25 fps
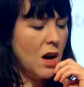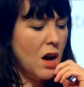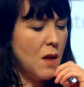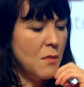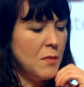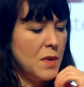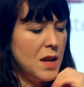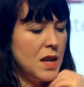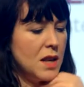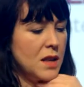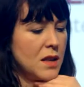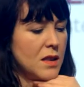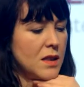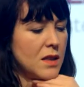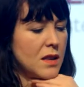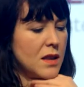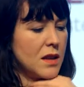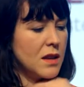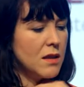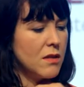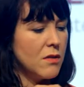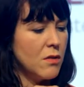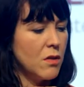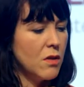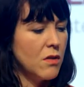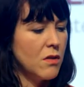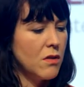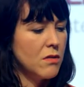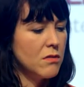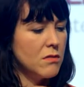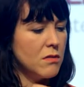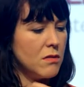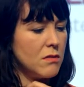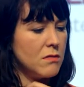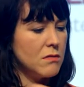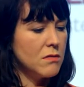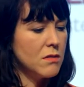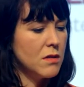I mean,
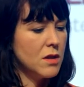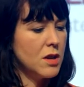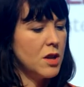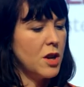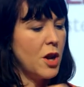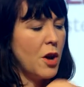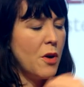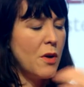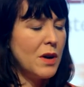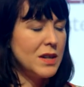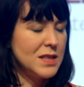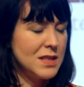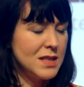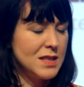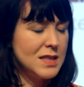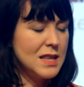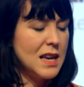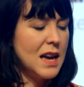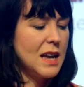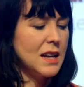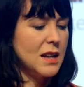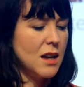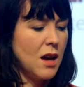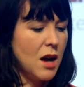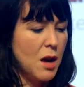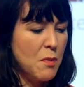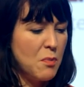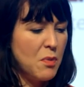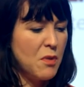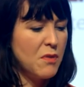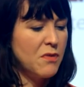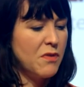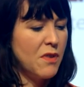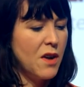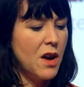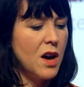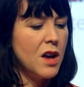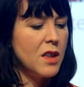you know, as I said, like I
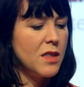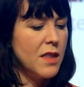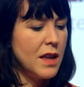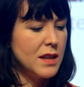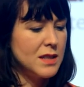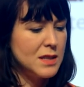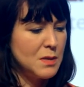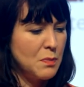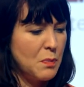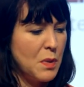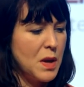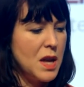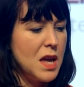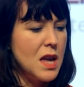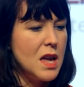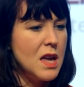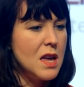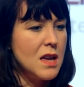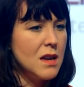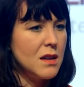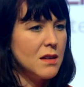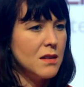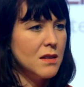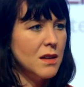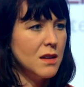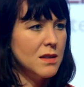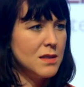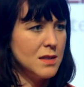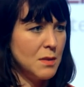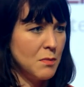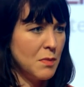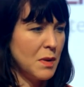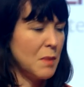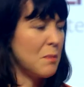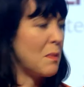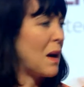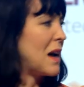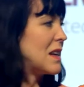prefer there to be
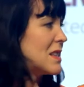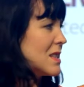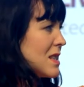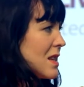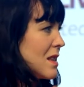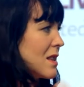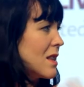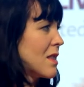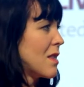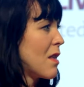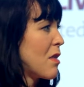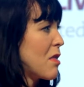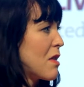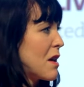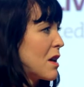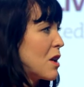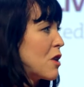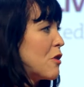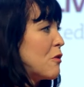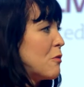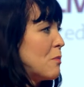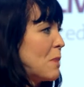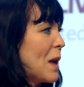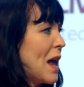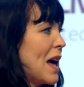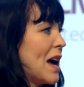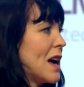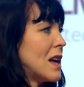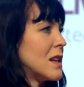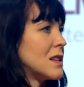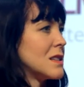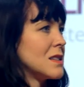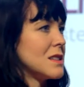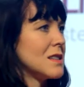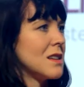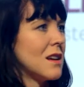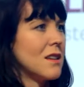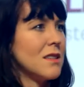something better than the thing you've
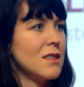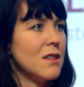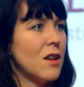planned.